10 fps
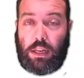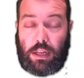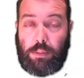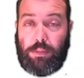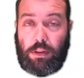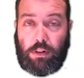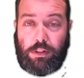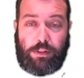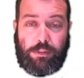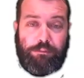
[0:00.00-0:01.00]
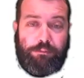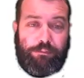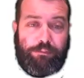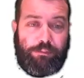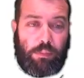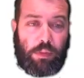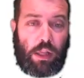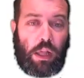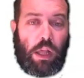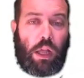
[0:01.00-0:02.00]
keeps increasing.
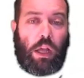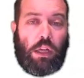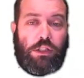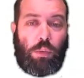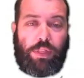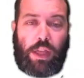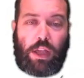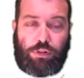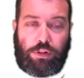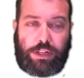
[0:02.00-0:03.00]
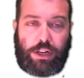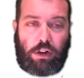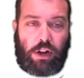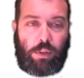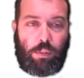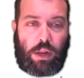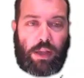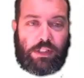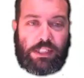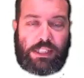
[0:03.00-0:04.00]
So with our tree diagram, we
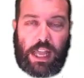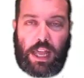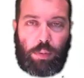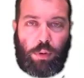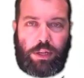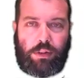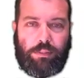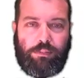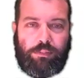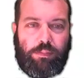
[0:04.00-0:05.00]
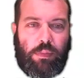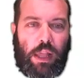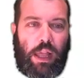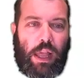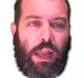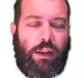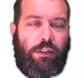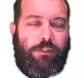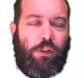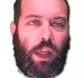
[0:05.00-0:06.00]
have a start point,
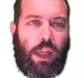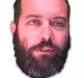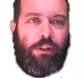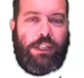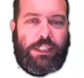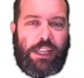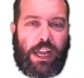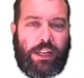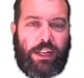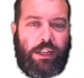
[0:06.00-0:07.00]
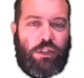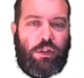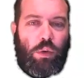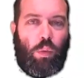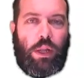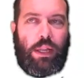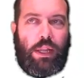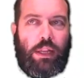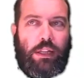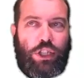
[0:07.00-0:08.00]
and for every stage
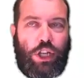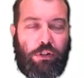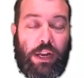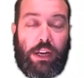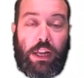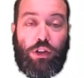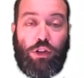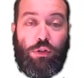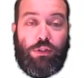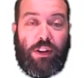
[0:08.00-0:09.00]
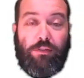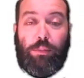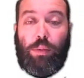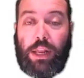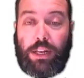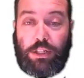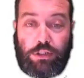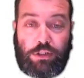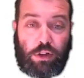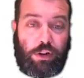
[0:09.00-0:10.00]
we generate a new set of
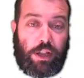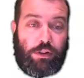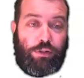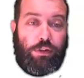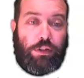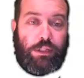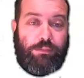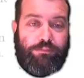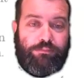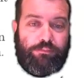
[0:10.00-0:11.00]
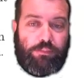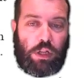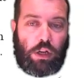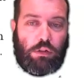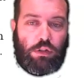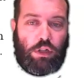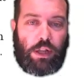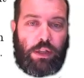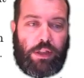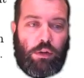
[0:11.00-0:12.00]
branches on our tree. I'll show
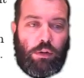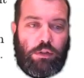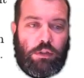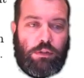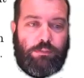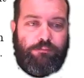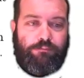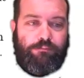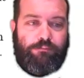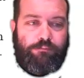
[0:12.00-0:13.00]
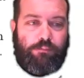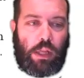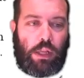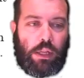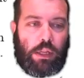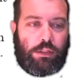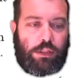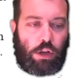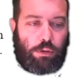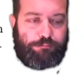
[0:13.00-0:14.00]
you how that looks.
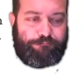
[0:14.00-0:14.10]
So